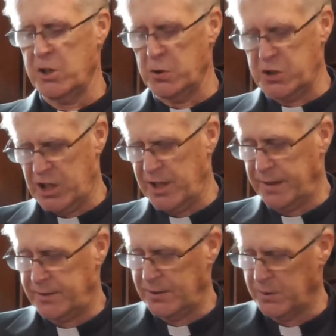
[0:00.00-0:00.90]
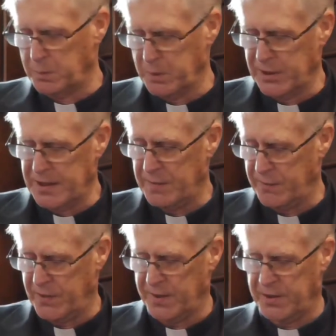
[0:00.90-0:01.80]
Eugenics is a
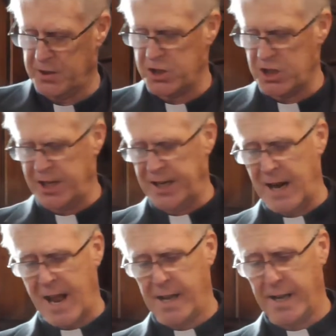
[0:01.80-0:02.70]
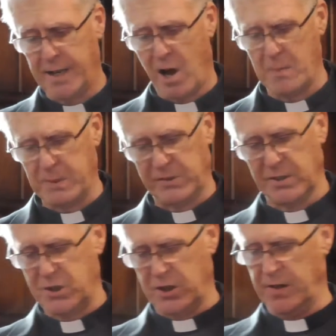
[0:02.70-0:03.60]
belief that the genetic
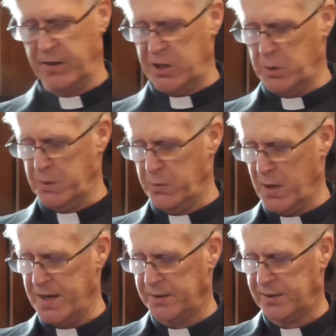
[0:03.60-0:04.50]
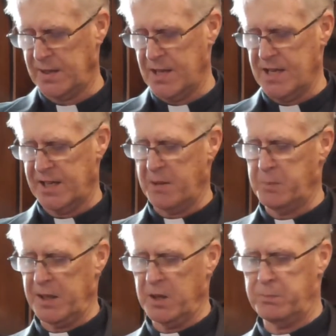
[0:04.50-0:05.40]
composition of the human race can
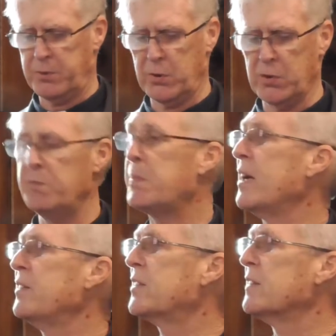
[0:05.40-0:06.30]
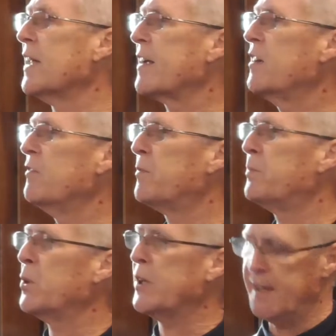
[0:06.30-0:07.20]
be improved by selective
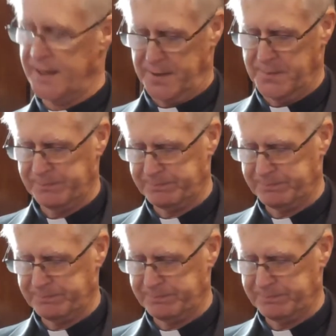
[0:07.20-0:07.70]
breeding.